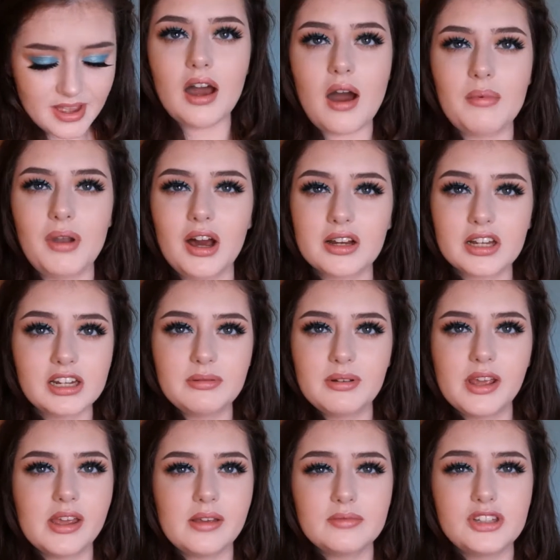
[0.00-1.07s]
I'm not going to
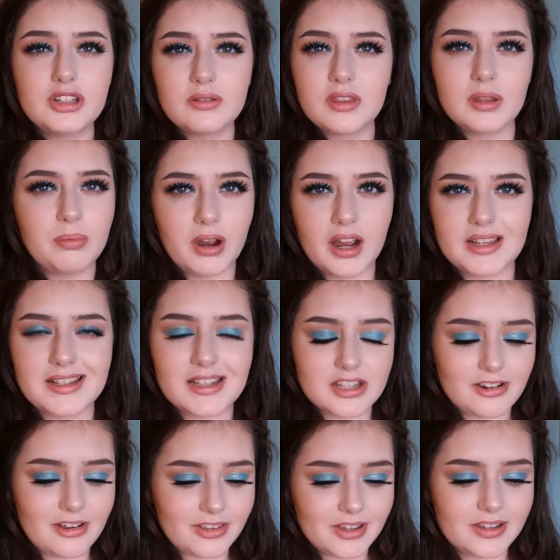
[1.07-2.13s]
be doing the prices or
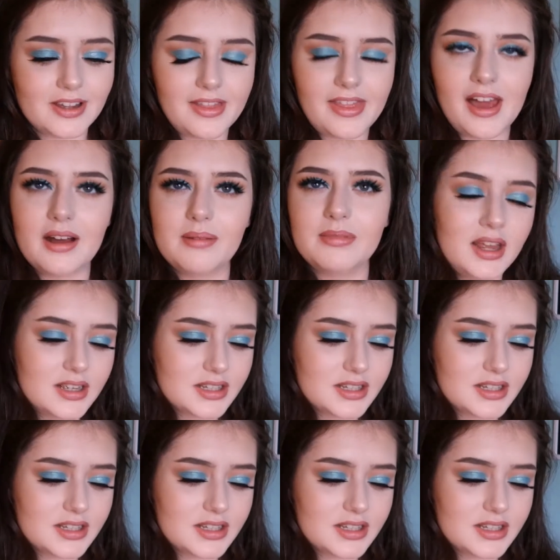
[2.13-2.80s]
anything like that.